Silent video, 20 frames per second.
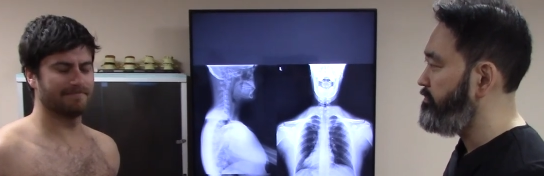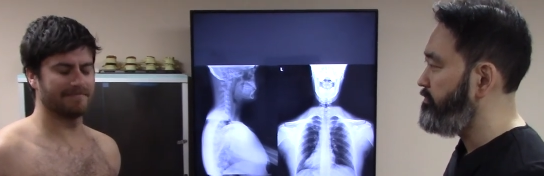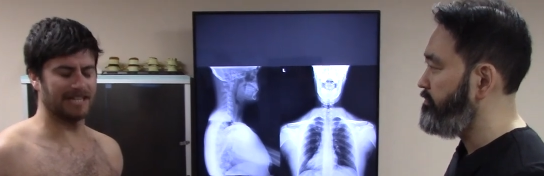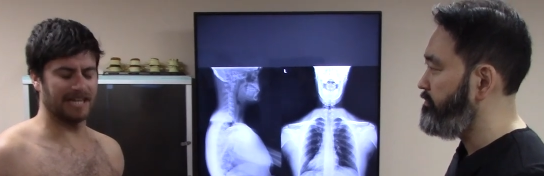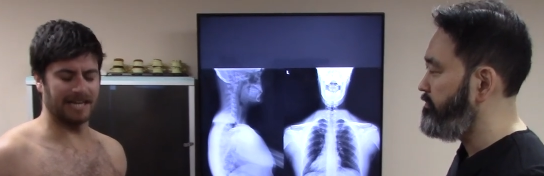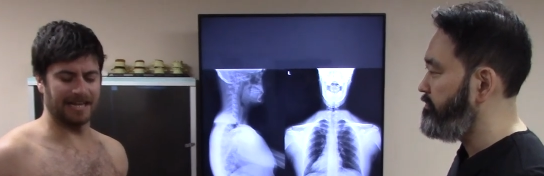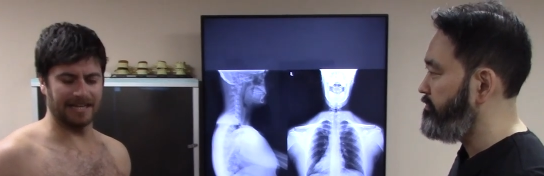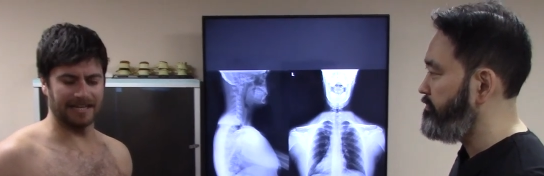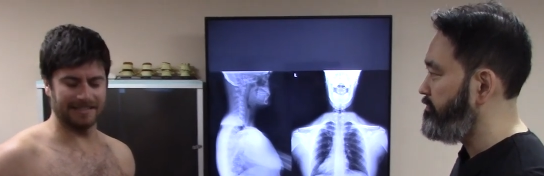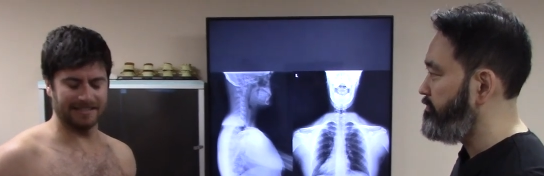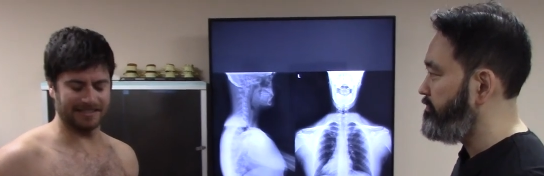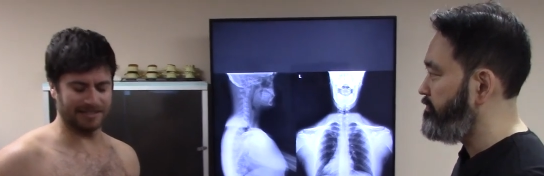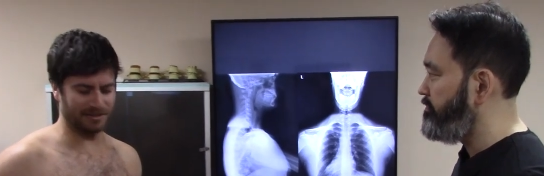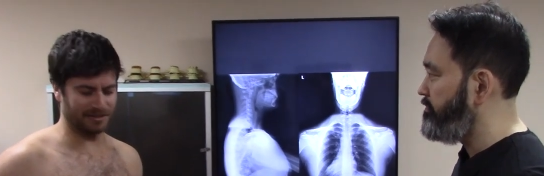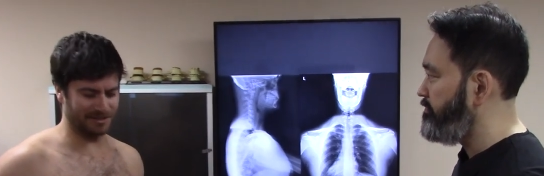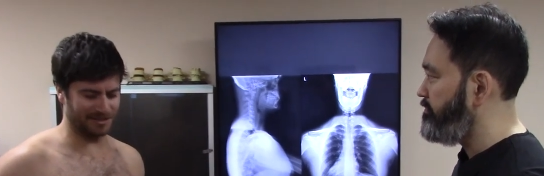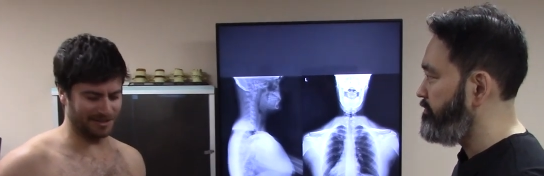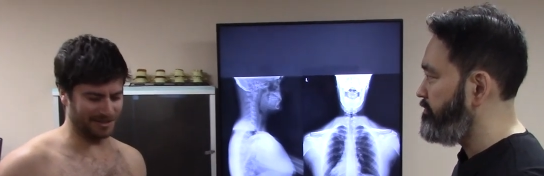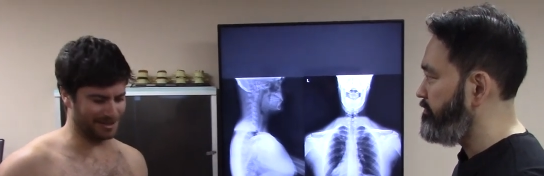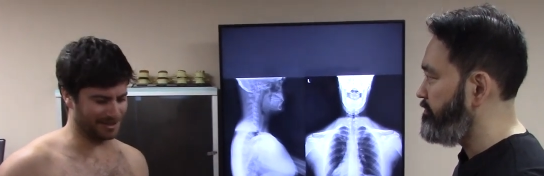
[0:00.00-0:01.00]
Speaker 1: Uh, it's
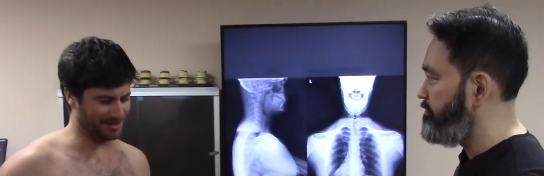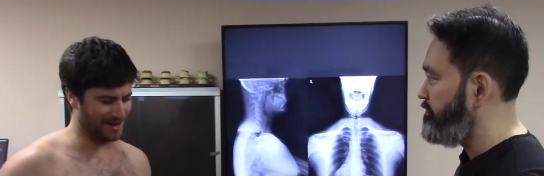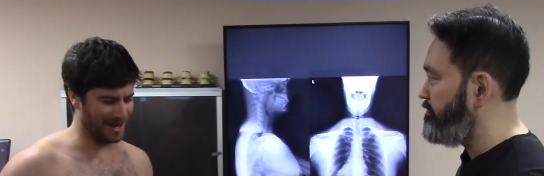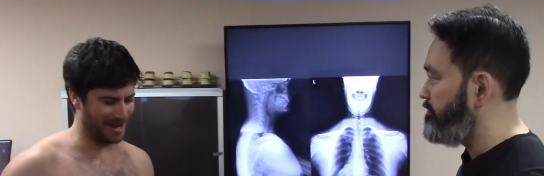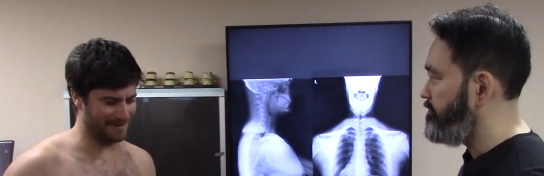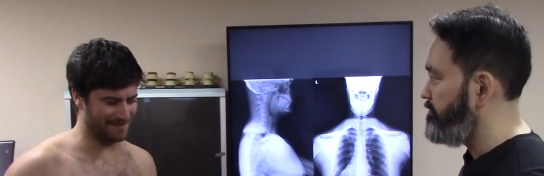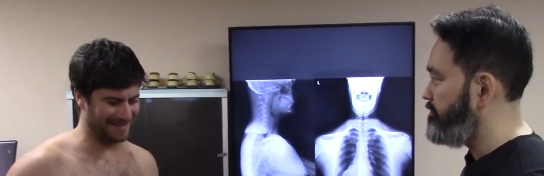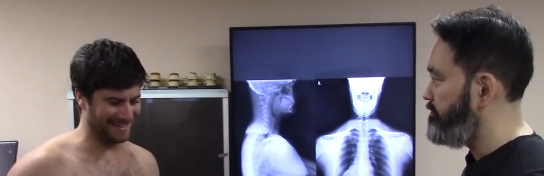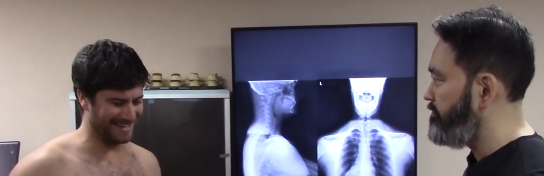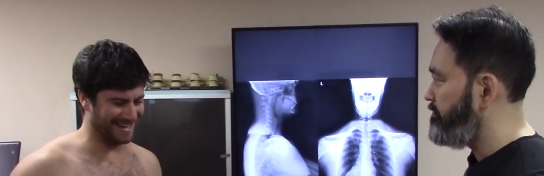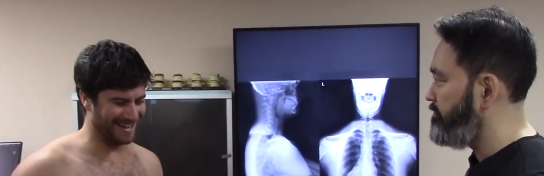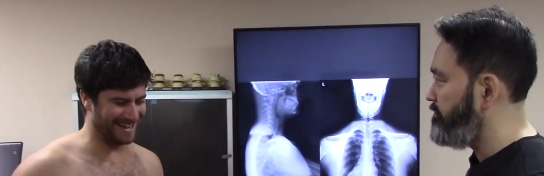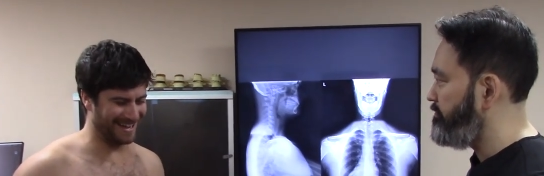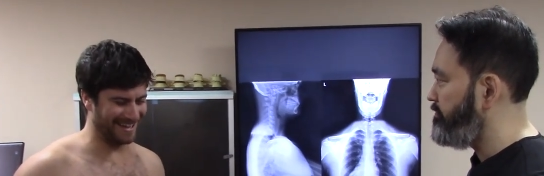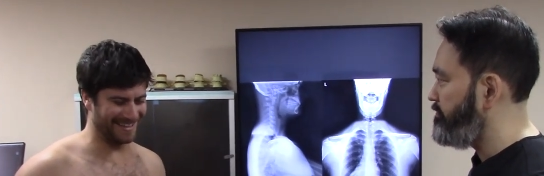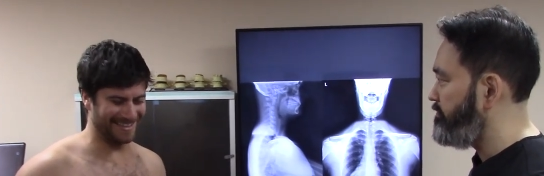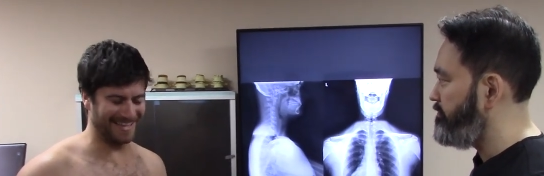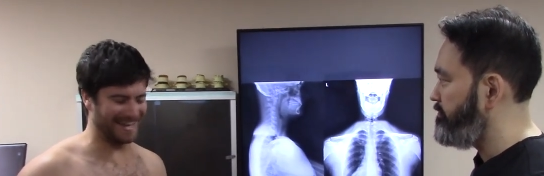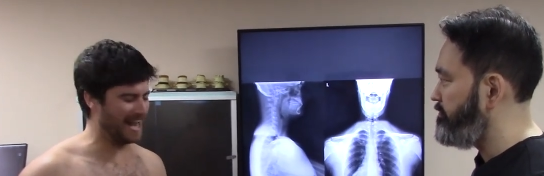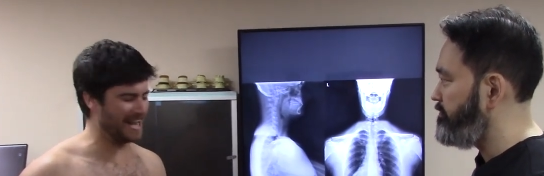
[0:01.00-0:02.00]
hard to describe.
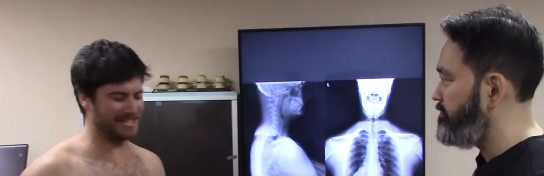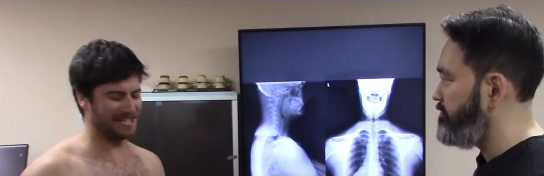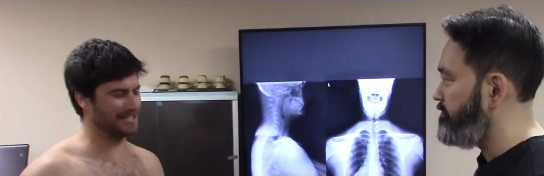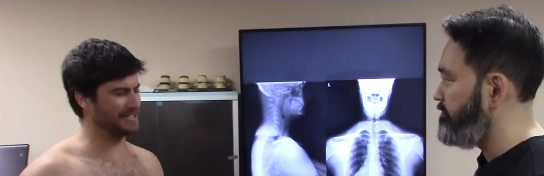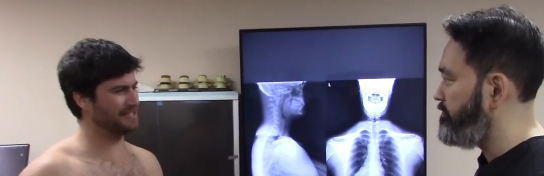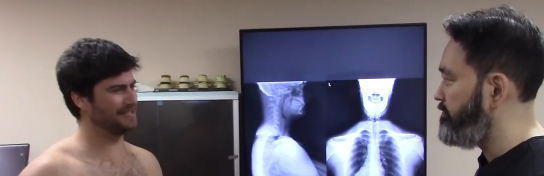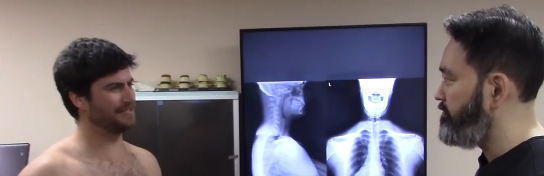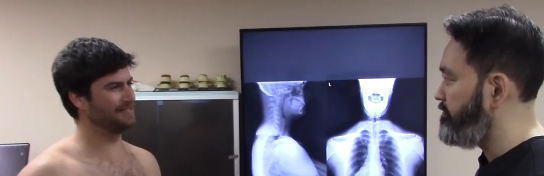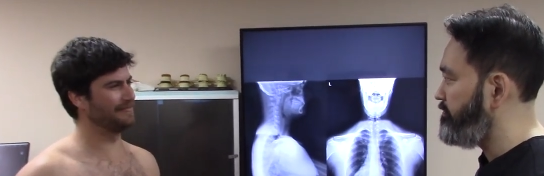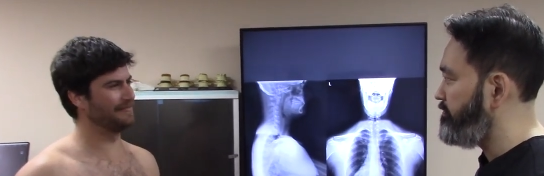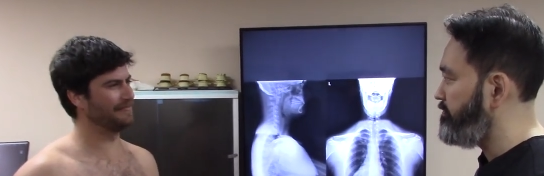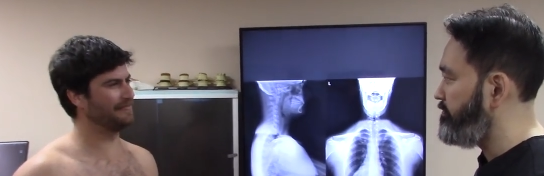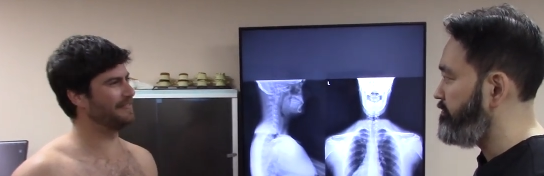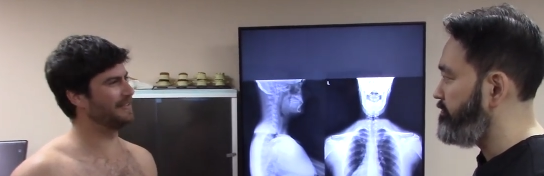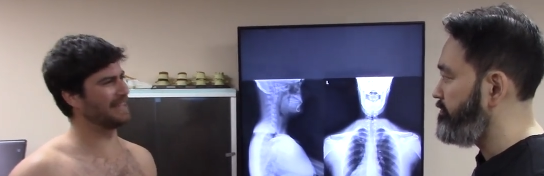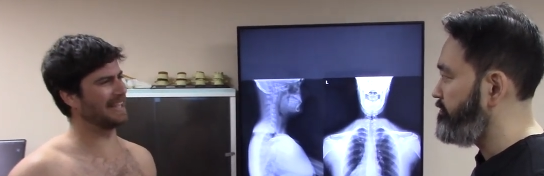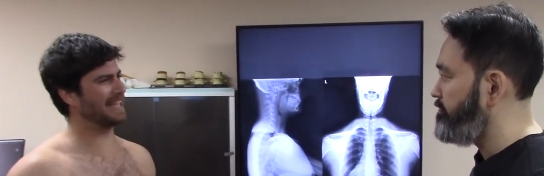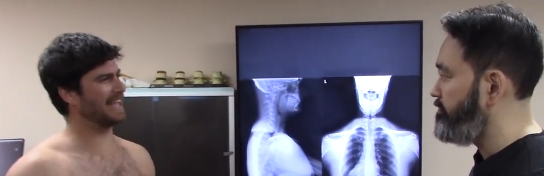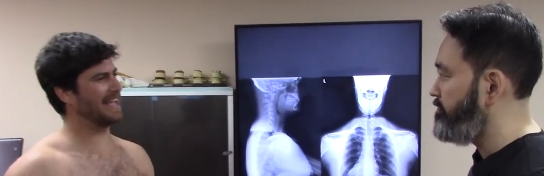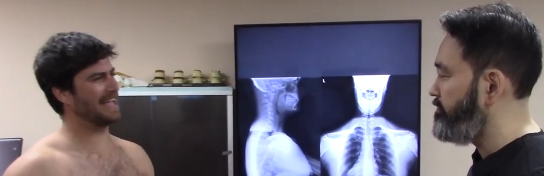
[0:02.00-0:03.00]
Uh, that I just
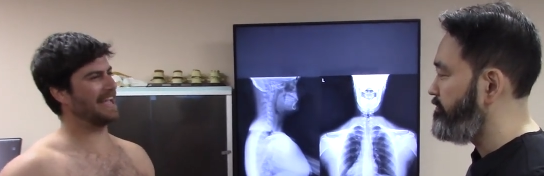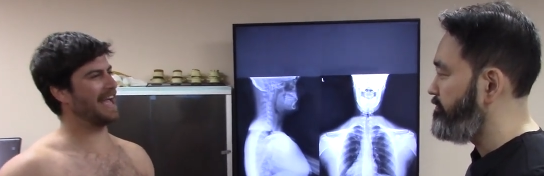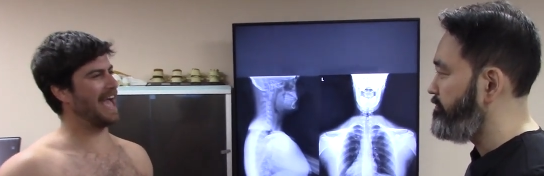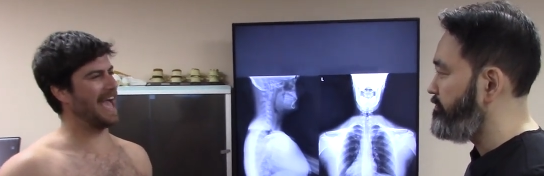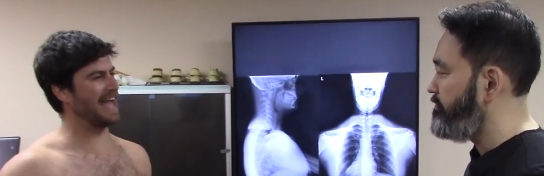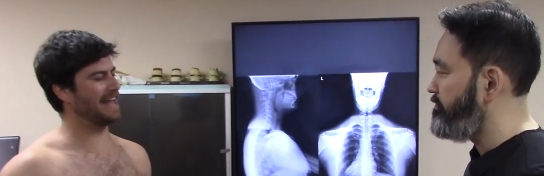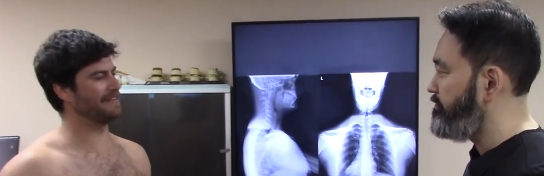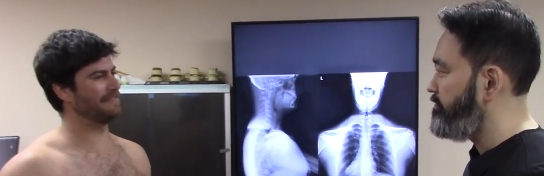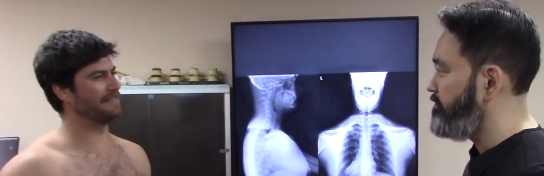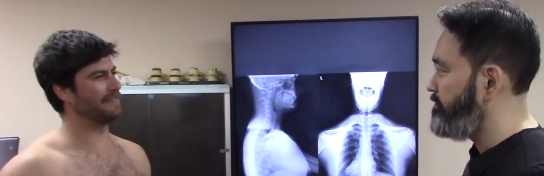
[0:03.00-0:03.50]
feel like I hadn't